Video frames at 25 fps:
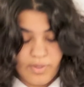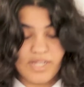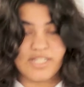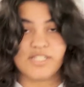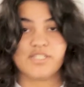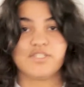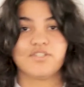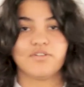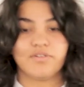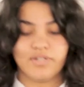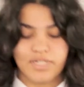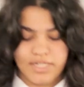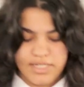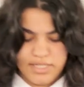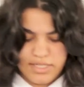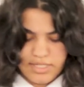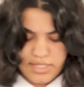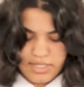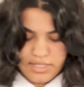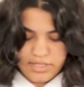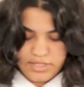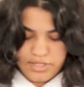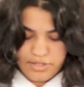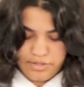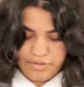Whilst
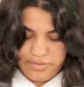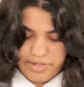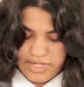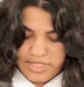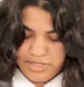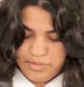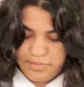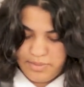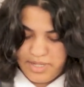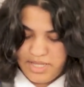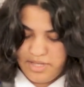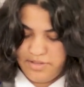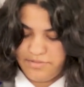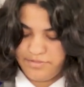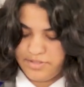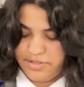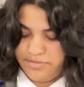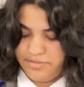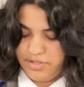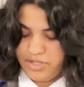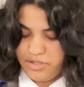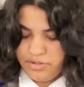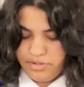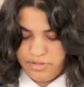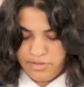donating is a great way of
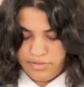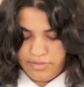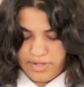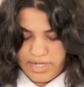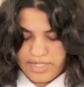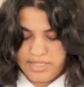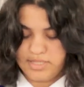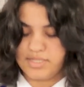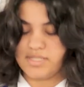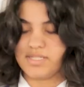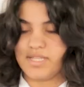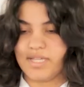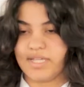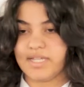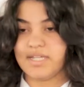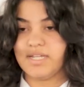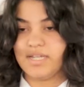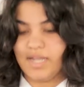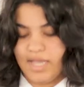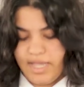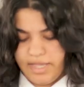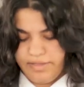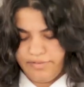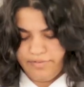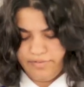giving your threads a
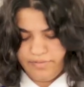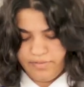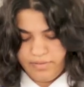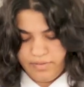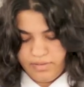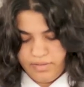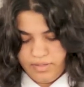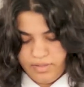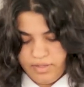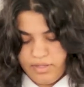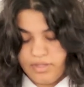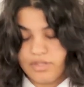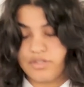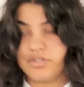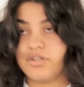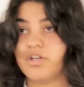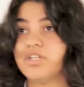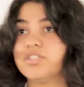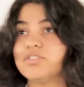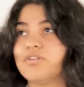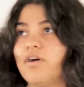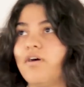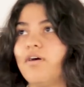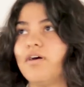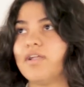second life,
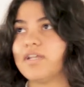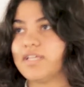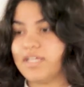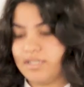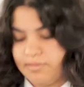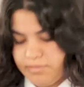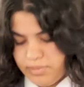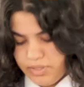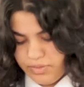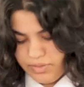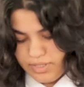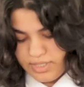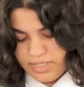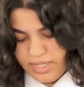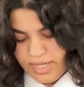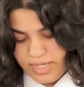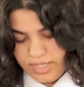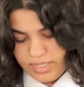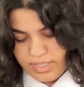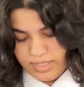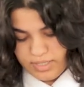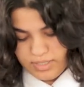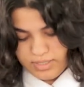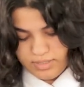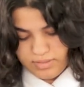not all can be
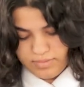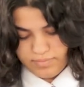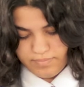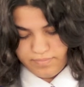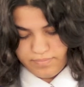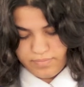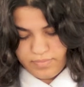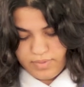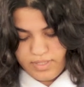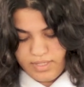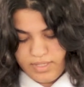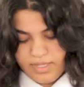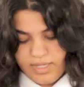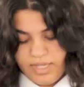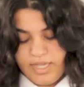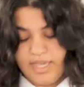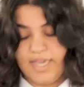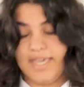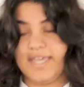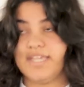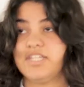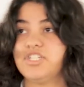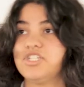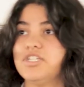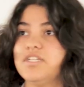recycled.
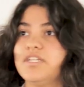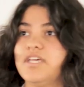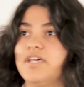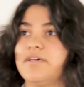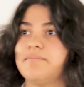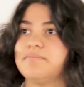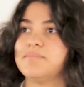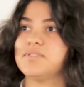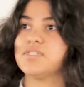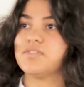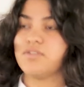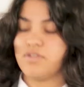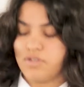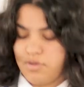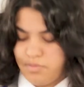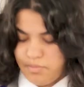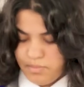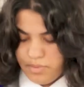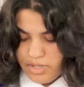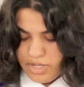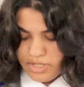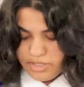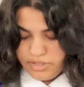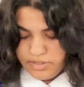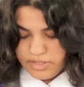H&M's
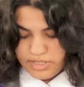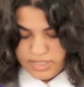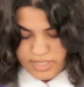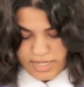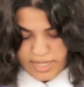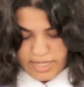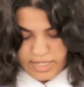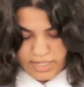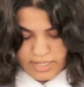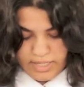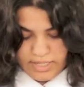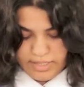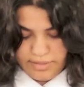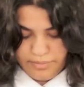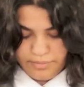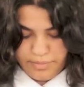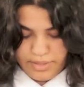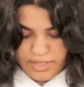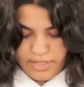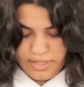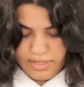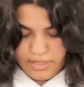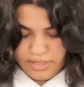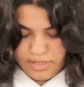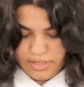World Recycling
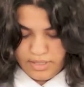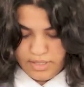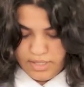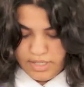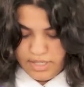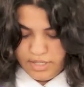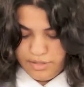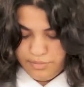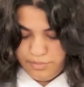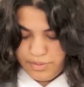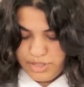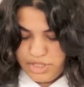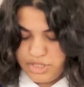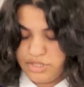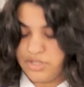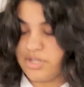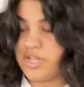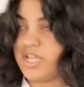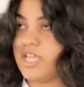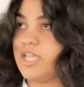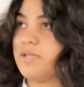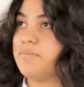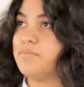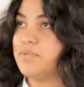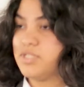Week, in which
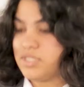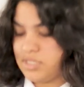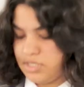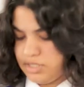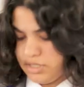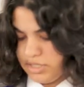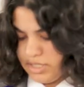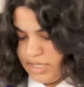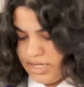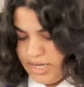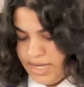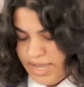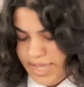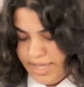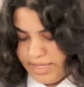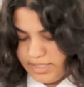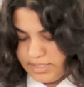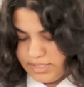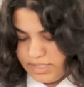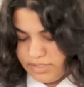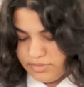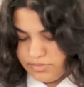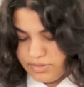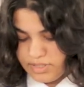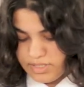their aim was to
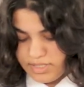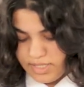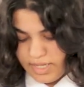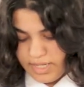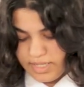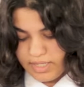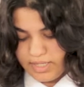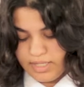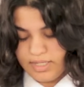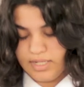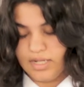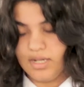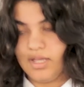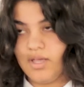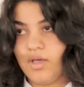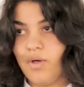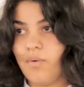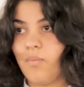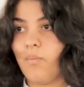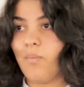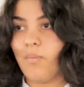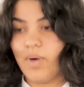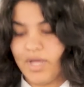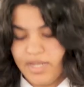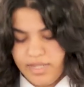collect and recycle
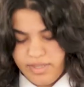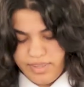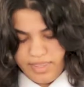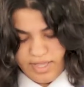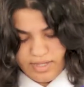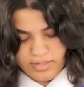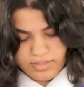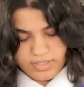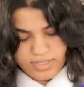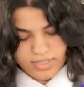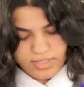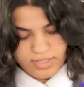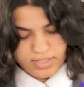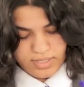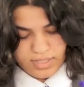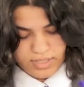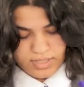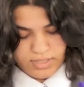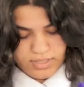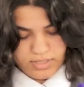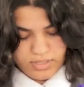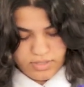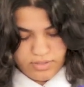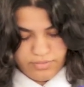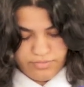1,000
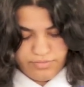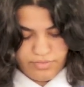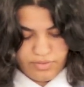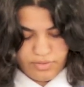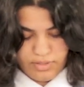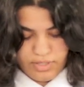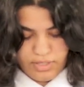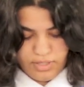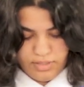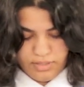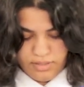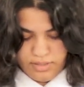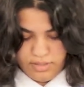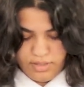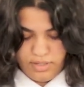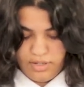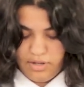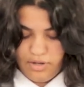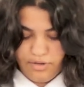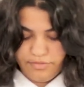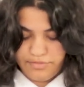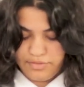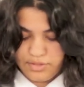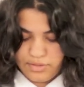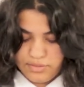tons
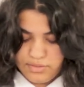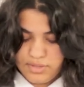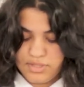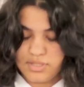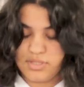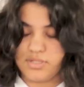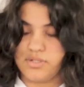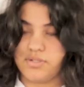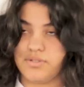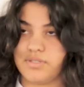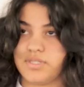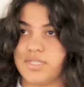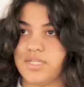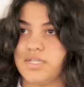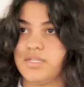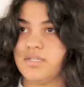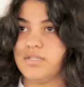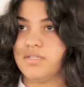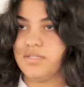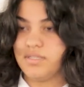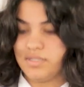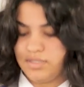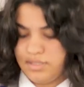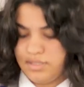of used clothing,